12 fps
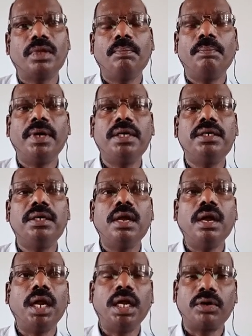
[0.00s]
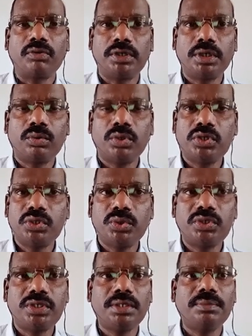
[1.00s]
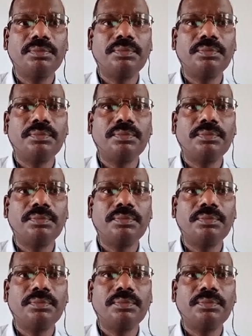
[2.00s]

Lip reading: but unwritten constitution,